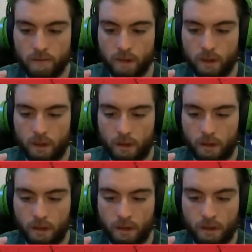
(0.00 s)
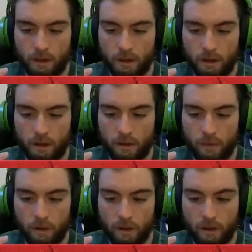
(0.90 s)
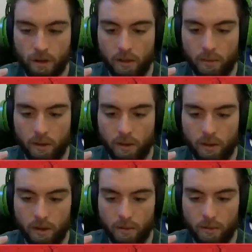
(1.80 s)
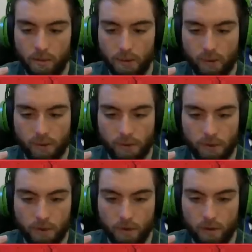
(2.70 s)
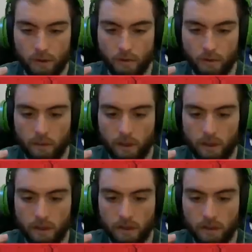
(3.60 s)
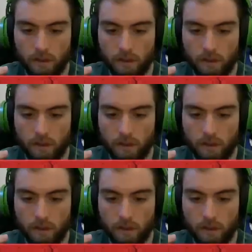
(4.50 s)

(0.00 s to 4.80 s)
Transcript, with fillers: Okay, Leon, if we can kill him early, that'd be beautiful. Probably can't though.